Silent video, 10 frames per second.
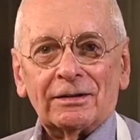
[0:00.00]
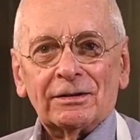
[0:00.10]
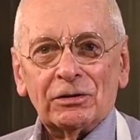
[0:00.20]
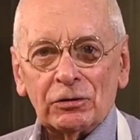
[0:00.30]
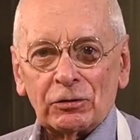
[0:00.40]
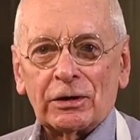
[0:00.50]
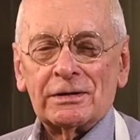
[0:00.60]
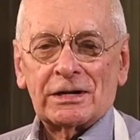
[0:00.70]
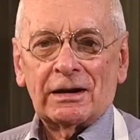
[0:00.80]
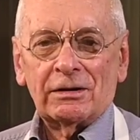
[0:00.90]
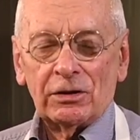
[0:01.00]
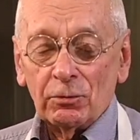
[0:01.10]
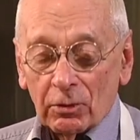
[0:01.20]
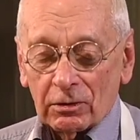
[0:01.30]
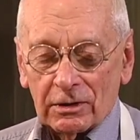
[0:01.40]
you
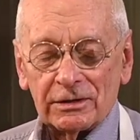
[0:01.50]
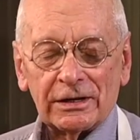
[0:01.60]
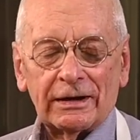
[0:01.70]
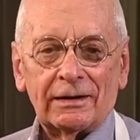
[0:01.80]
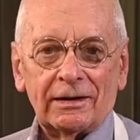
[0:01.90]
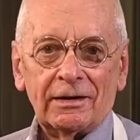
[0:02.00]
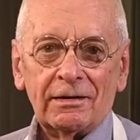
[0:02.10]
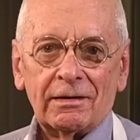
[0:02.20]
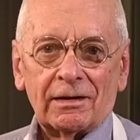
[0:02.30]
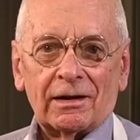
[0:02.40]
will contain